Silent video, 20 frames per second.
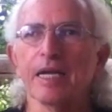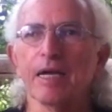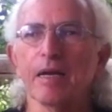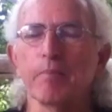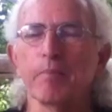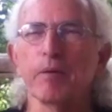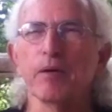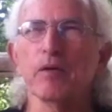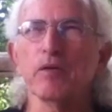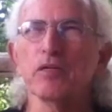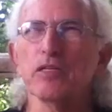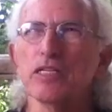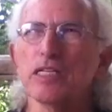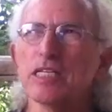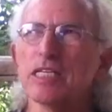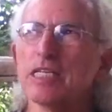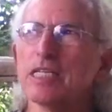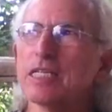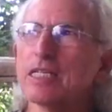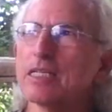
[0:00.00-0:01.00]

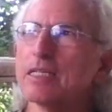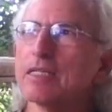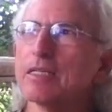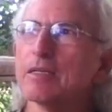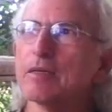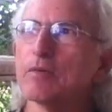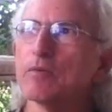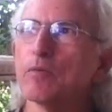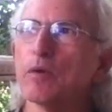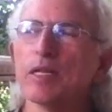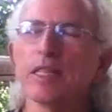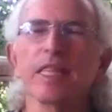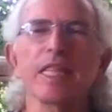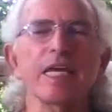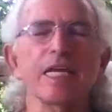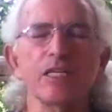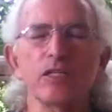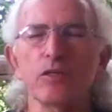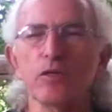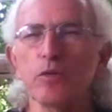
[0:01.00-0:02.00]
person, what
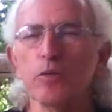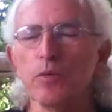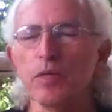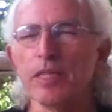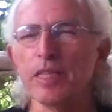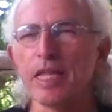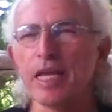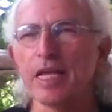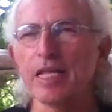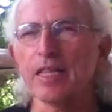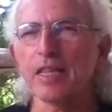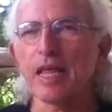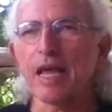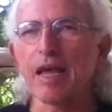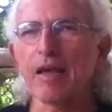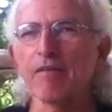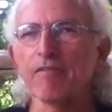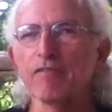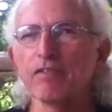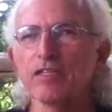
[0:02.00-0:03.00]
they do in their
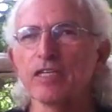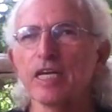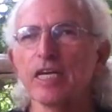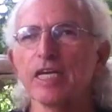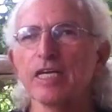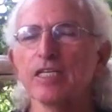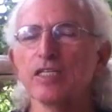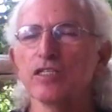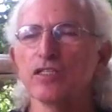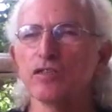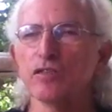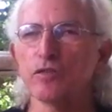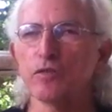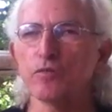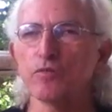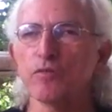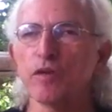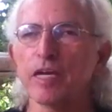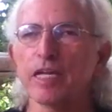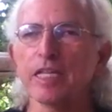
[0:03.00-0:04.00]
lives is
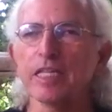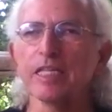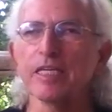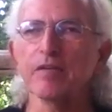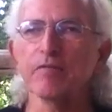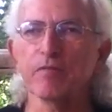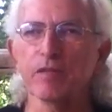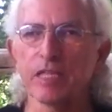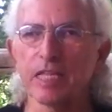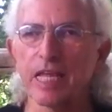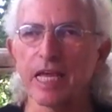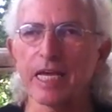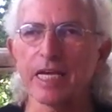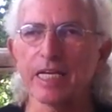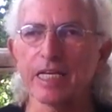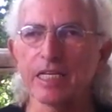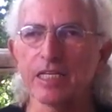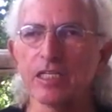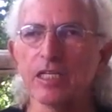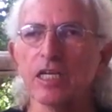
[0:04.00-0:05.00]
directly
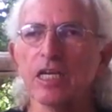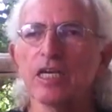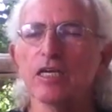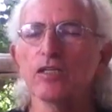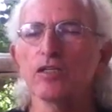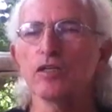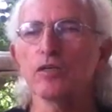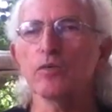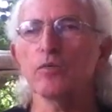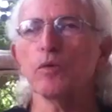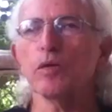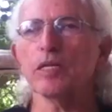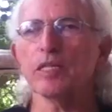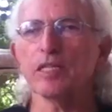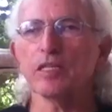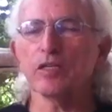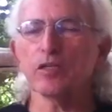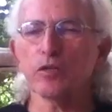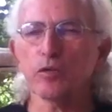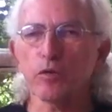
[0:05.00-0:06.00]
related to what
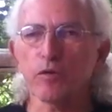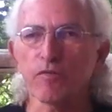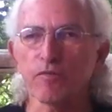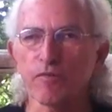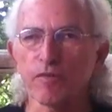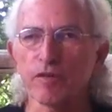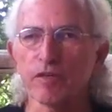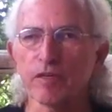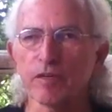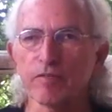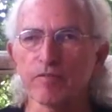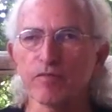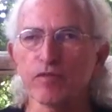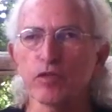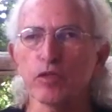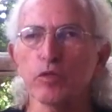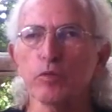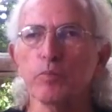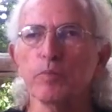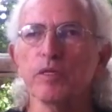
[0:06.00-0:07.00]
the short finger of
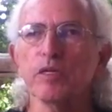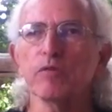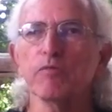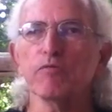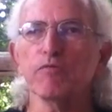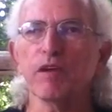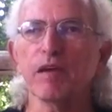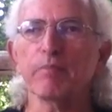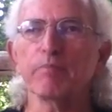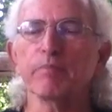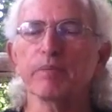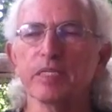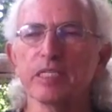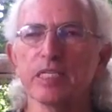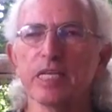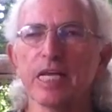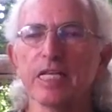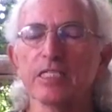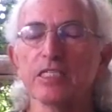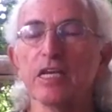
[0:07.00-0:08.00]
Jupiter
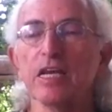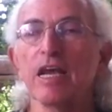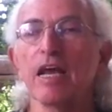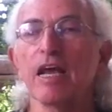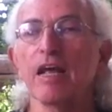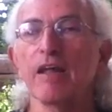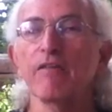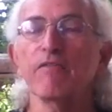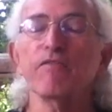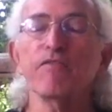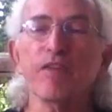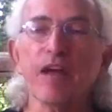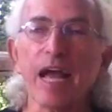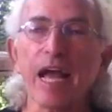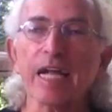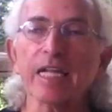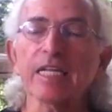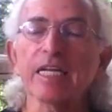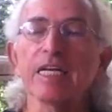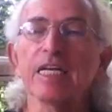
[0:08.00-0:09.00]
represents. In
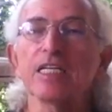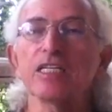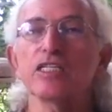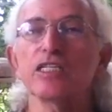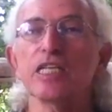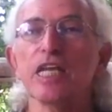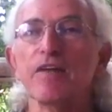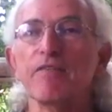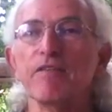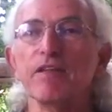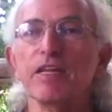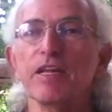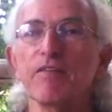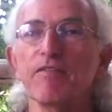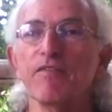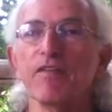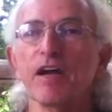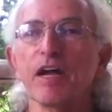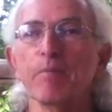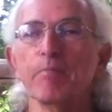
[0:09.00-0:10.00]
fact,
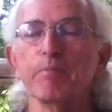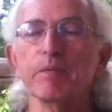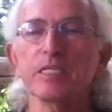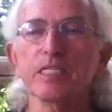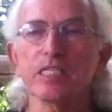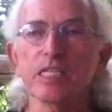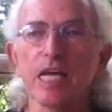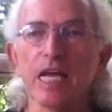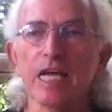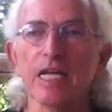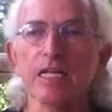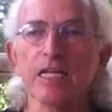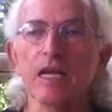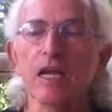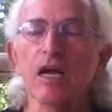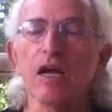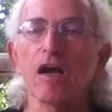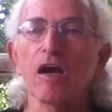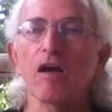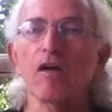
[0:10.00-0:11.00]
75%
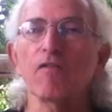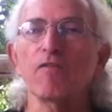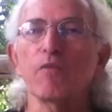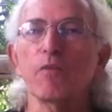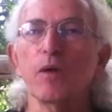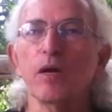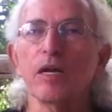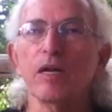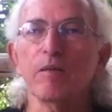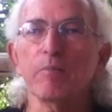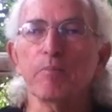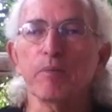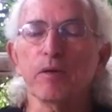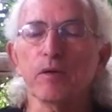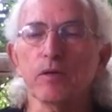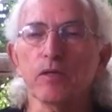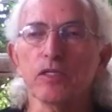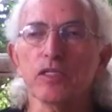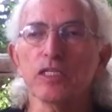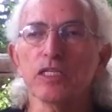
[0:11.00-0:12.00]
of what a
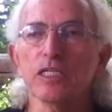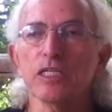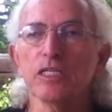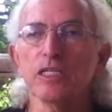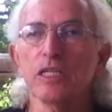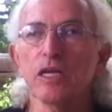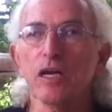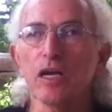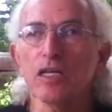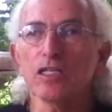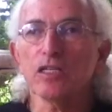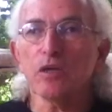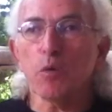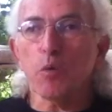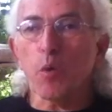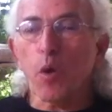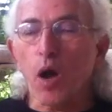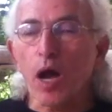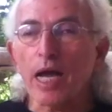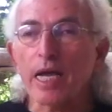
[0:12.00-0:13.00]
person does, or
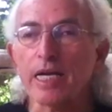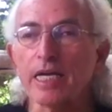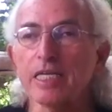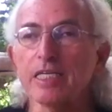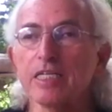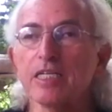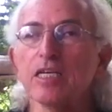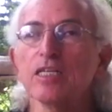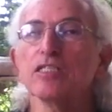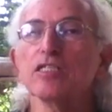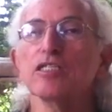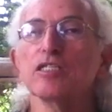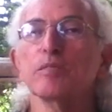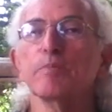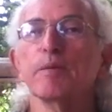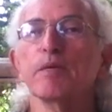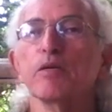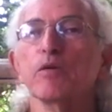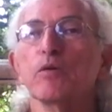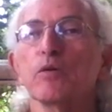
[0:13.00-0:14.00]
why he does, is
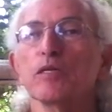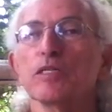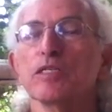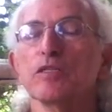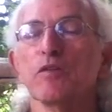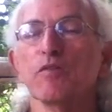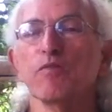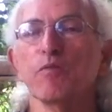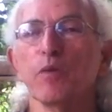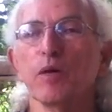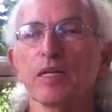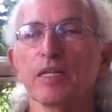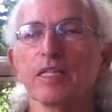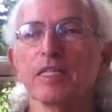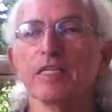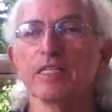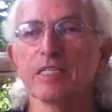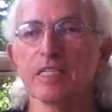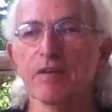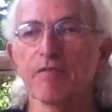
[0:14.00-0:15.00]
because of what the